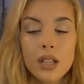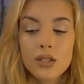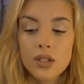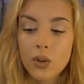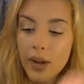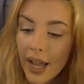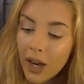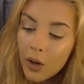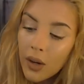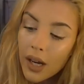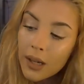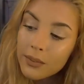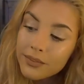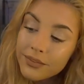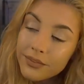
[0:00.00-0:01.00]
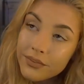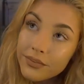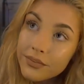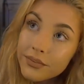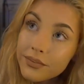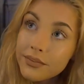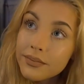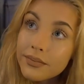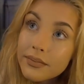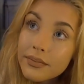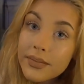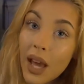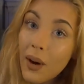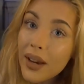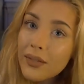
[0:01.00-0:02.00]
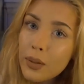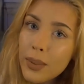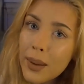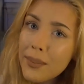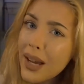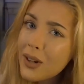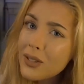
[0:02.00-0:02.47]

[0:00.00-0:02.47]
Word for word: So now, um, now I have a pet